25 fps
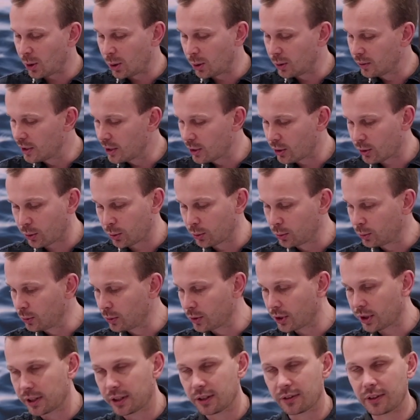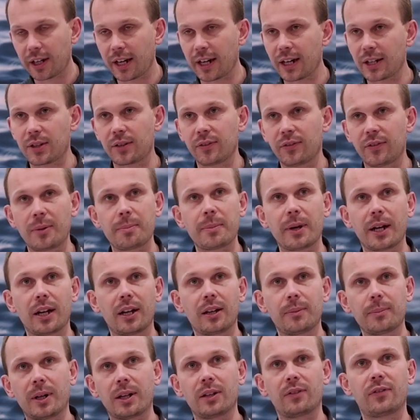all these tools here, they're actually from
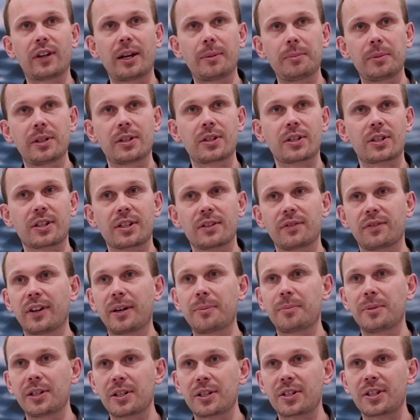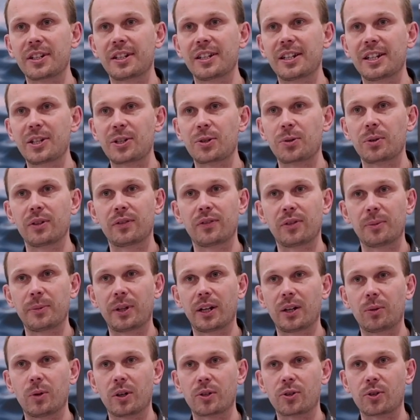my family's history from
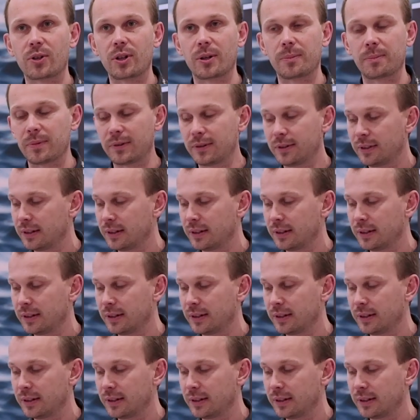their watch shop.